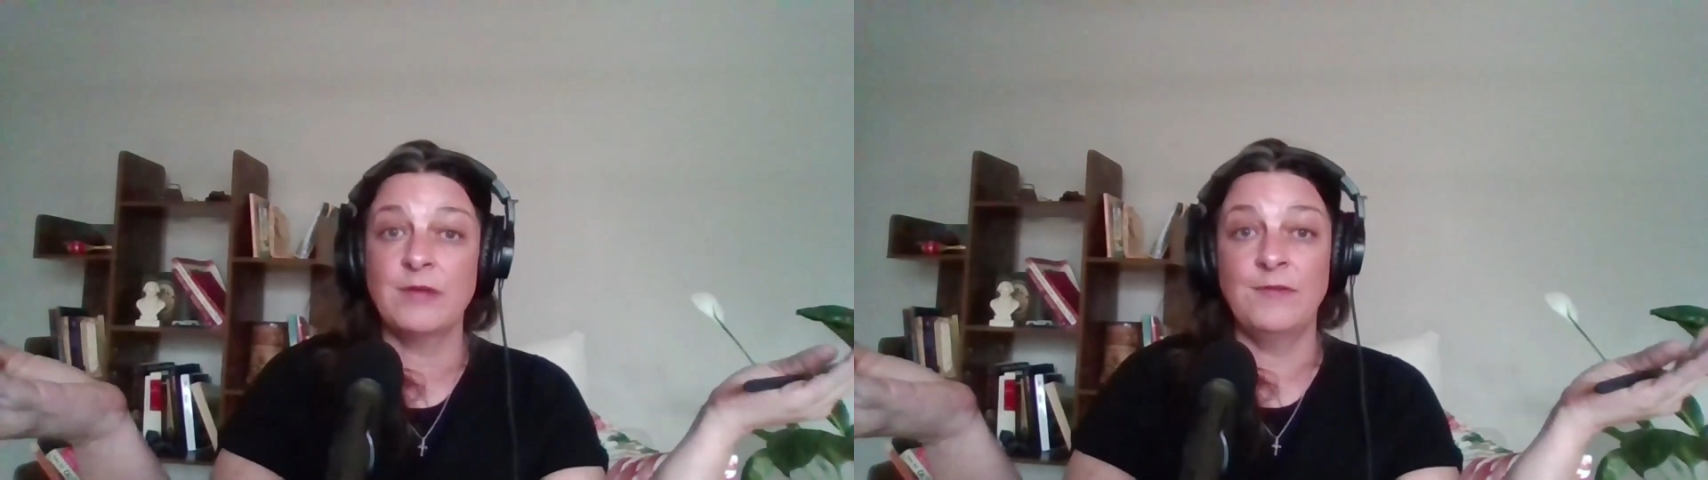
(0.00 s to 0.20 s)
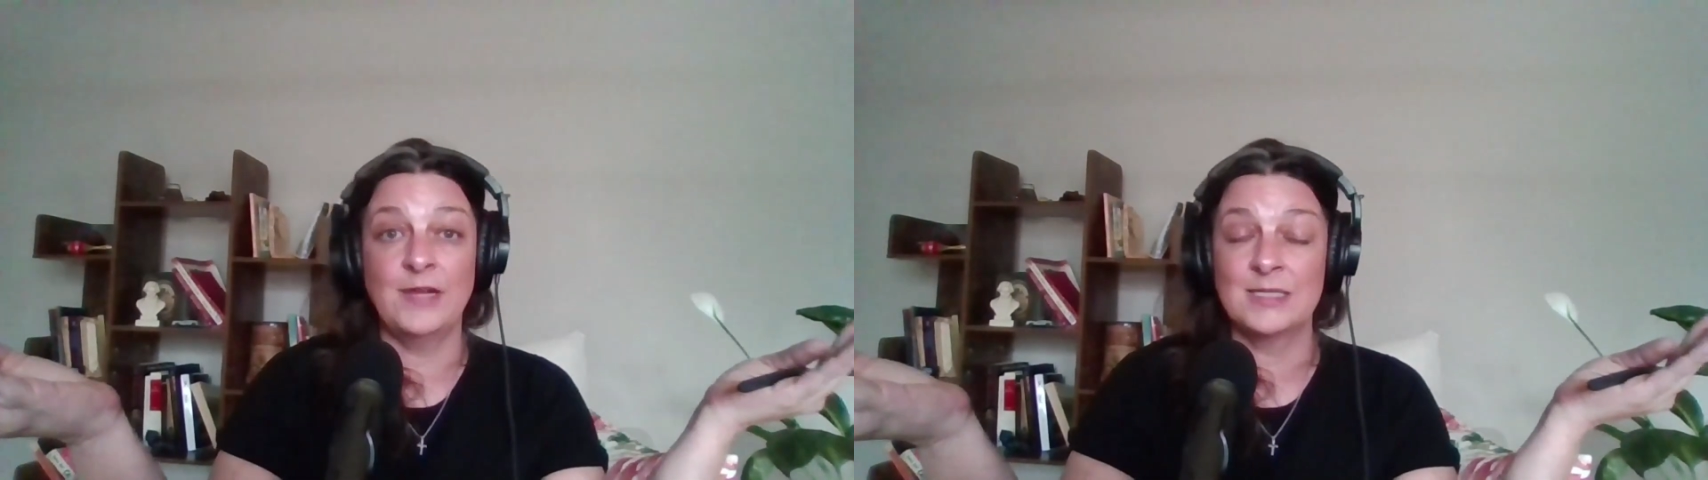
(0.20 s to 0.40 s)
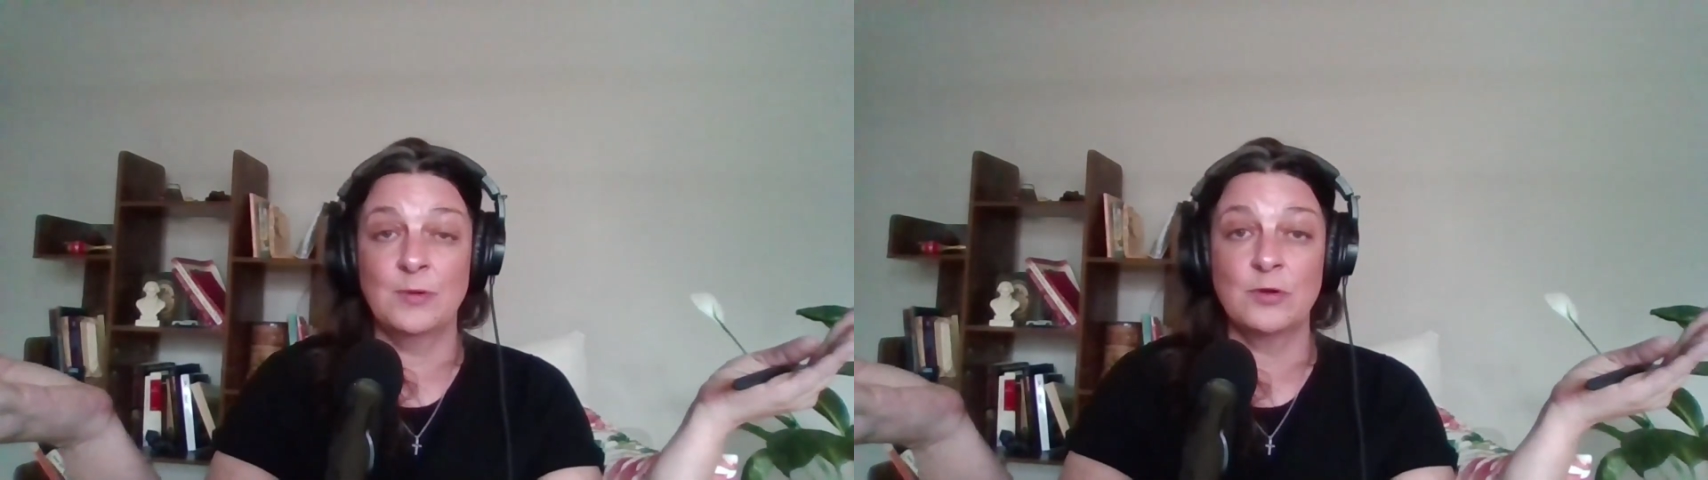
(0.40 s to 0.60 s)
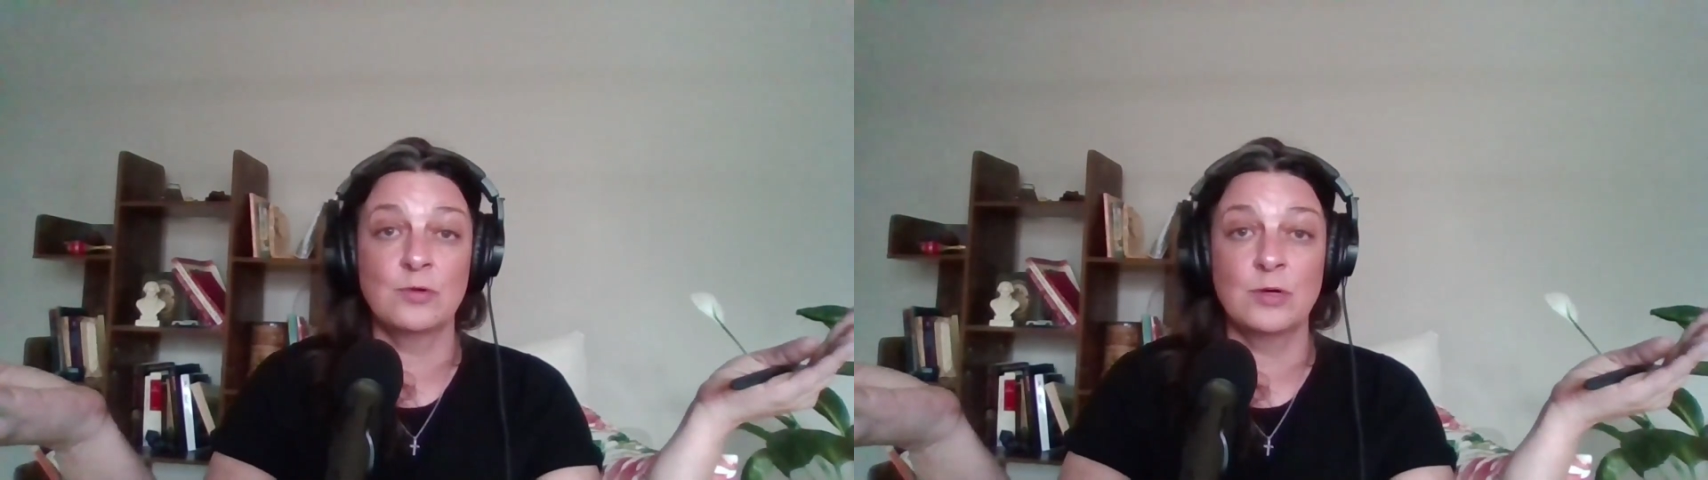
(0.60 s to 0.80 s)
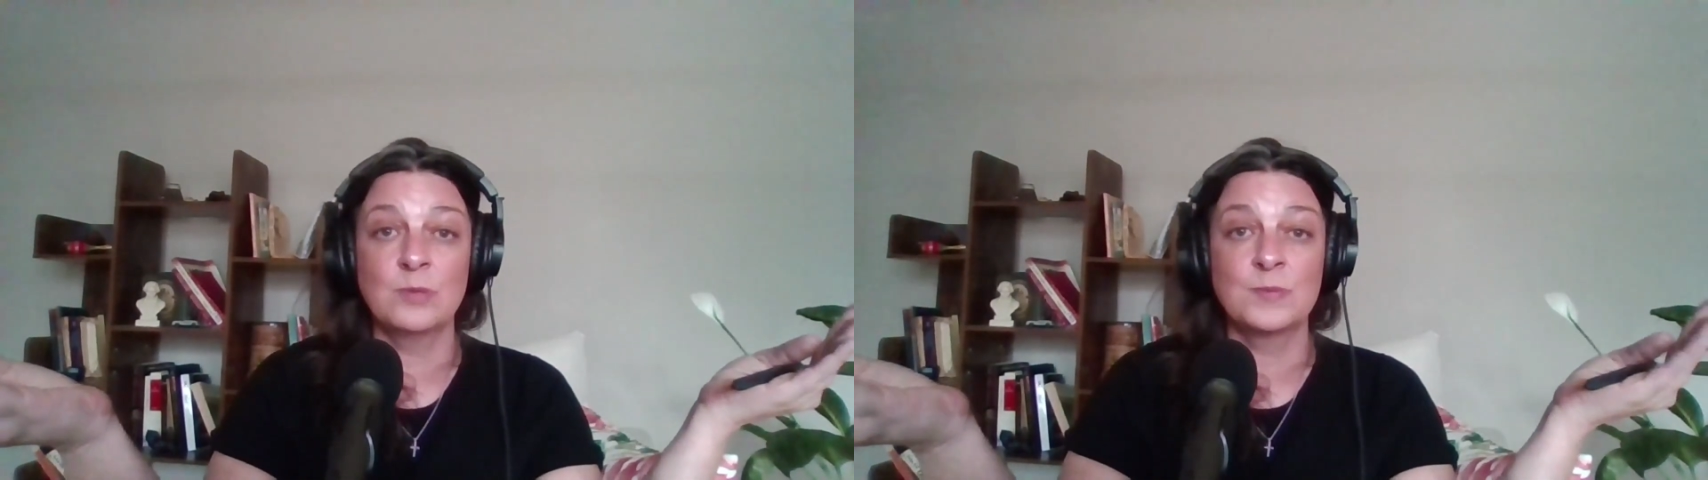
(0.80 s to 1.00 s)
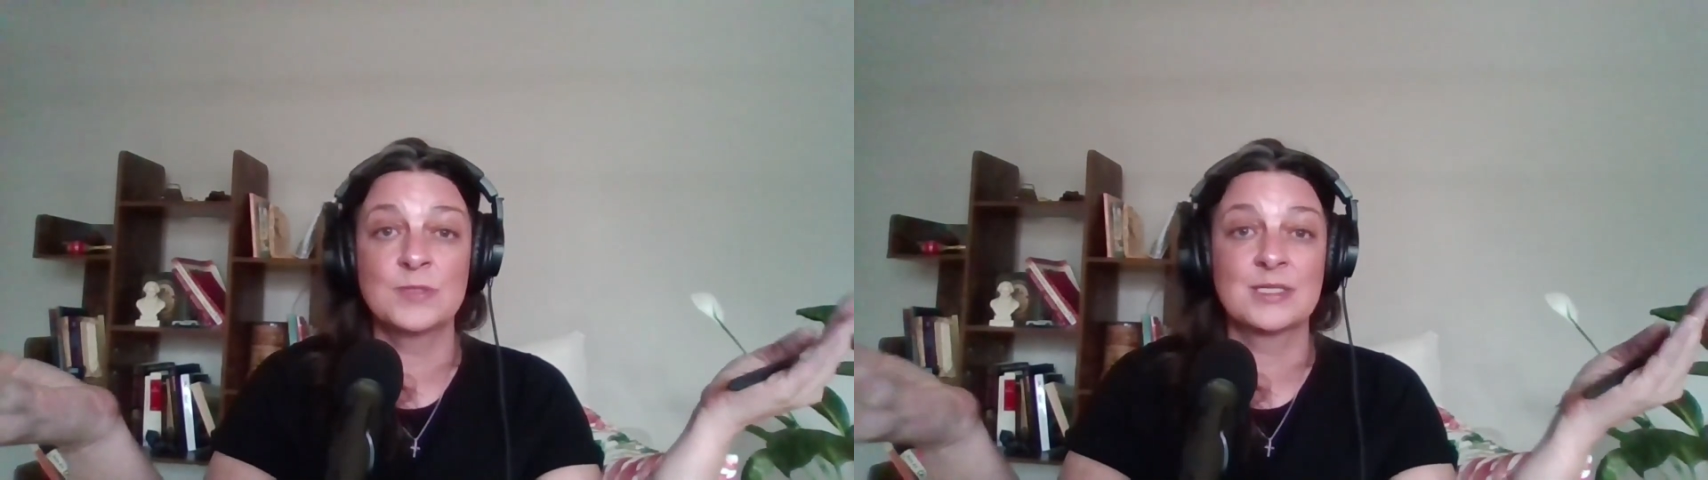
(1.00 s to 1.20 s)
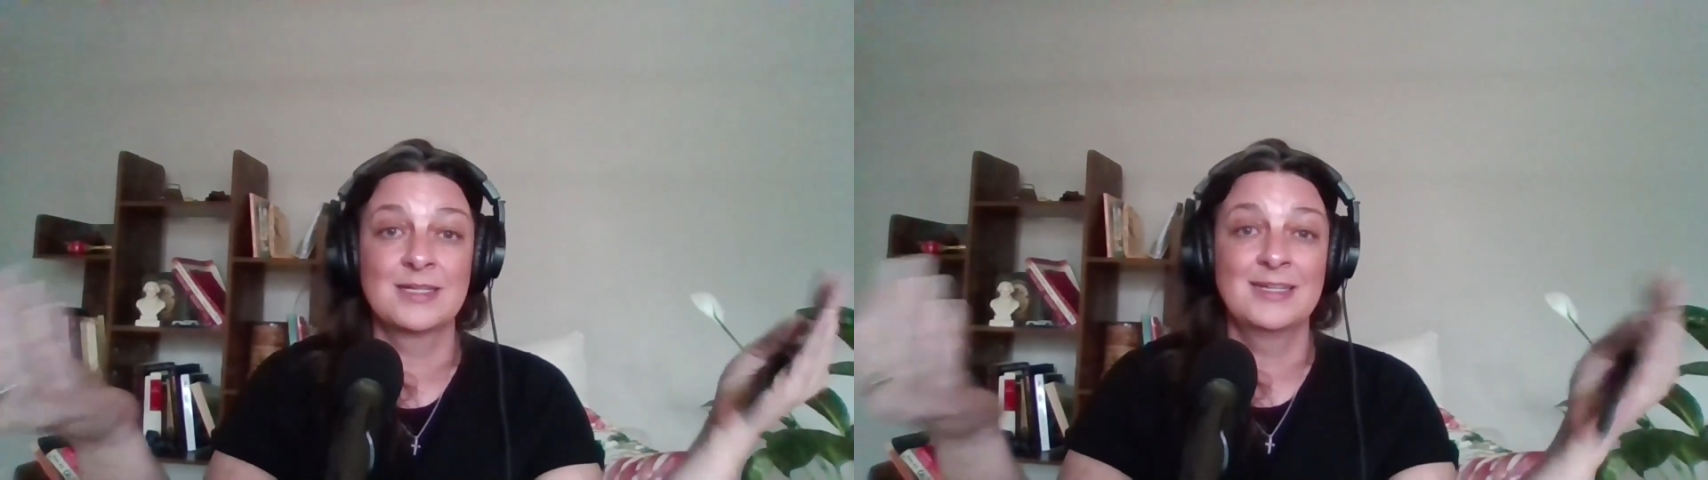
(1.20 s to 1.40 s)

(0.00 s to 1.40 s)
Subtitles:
Facebook groups,